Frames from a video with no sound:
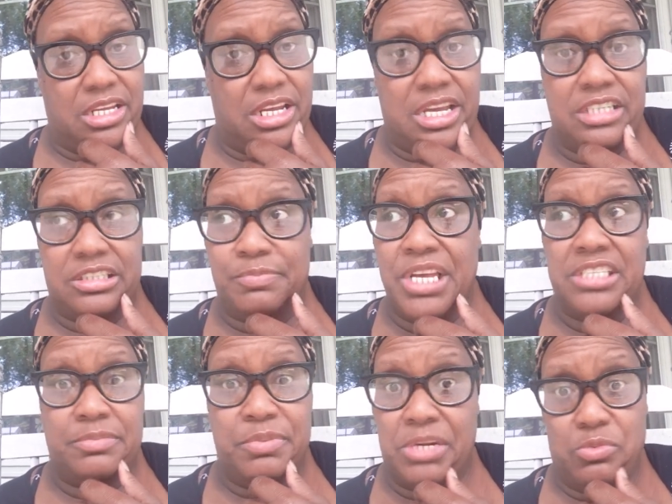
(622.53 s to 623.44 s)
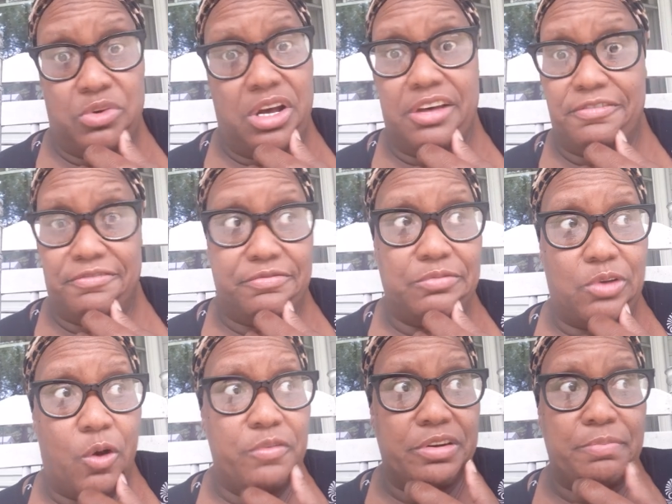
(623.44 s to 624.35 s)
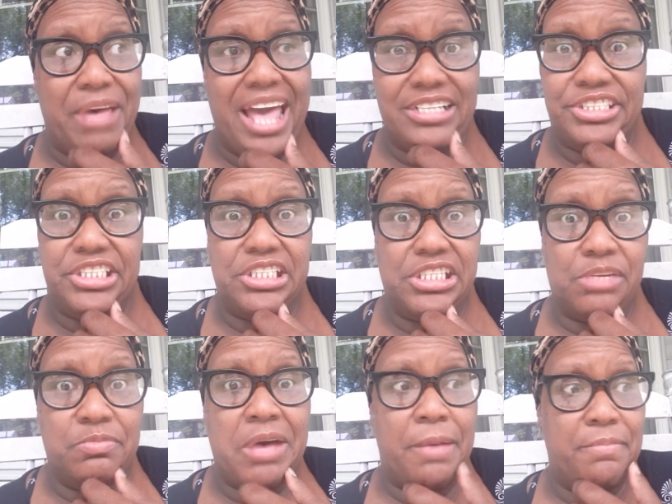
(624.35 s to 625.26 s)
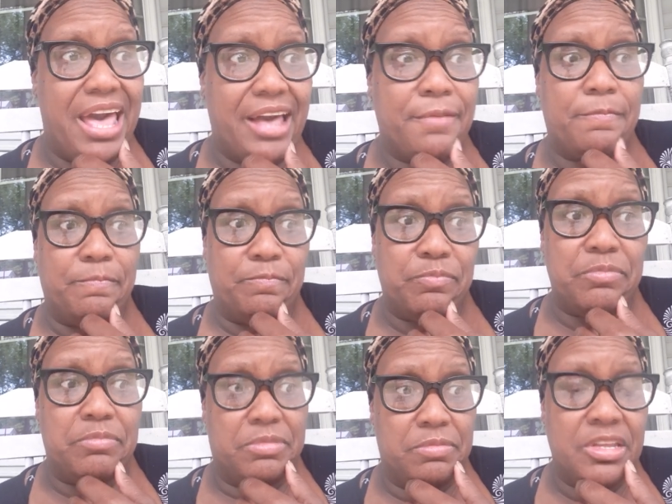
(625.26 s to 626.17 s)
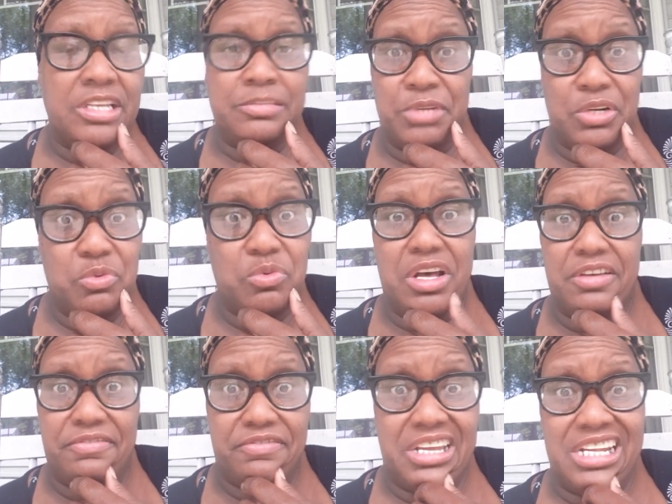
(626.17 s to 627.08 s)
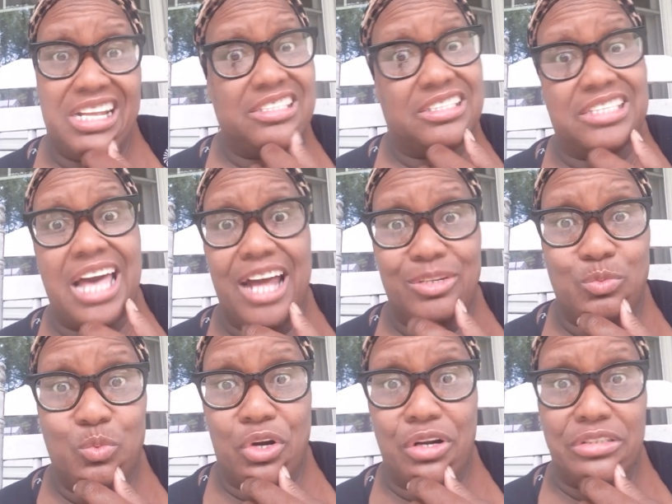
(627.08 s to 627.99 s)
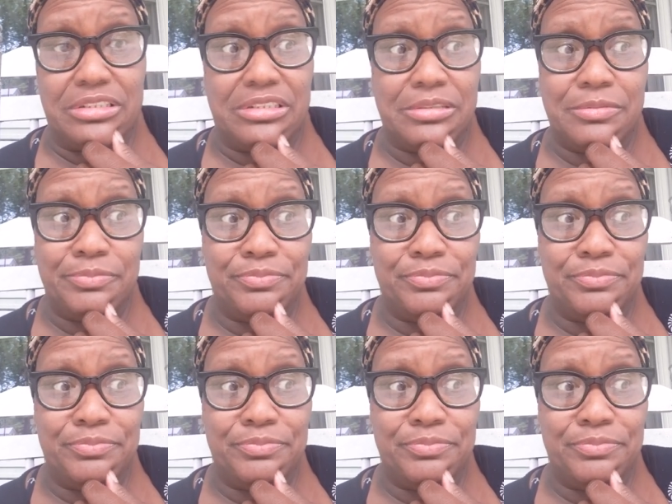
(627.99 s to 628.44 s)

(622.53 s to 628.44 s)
it's it's been rough over the past year my back it's been rough and it's gotten worse